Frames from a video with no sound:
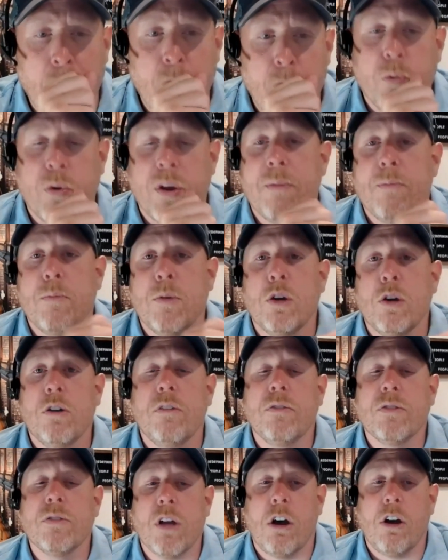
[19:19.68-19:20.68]

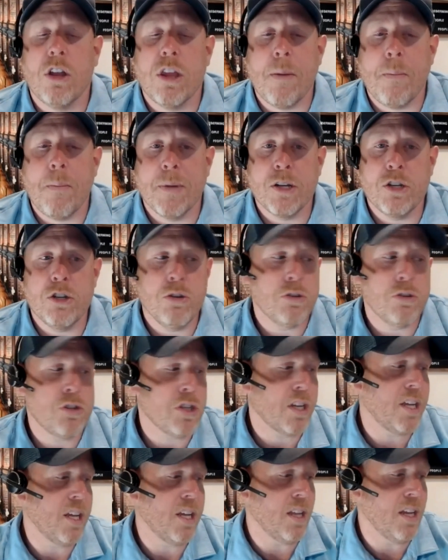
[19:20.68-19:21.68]
removes all the
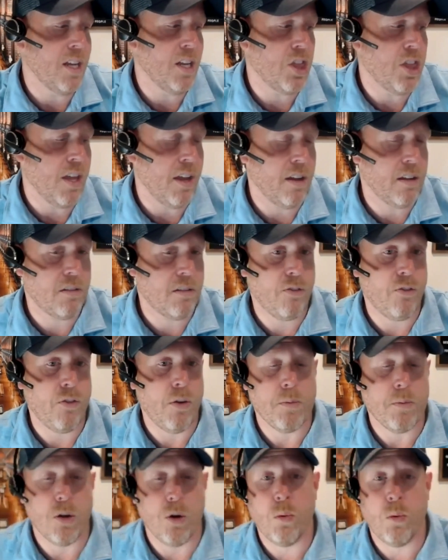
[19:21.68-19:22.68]
minutia killing things
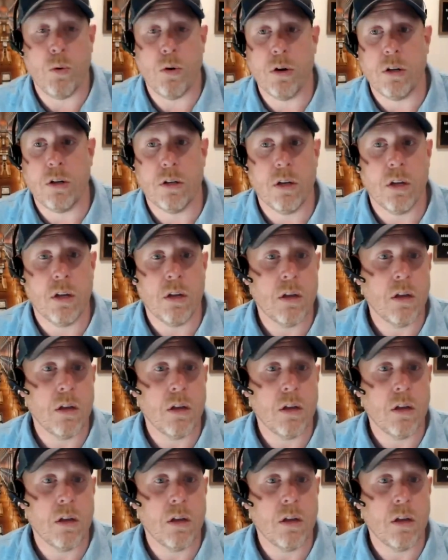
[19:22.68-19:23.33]
from your world.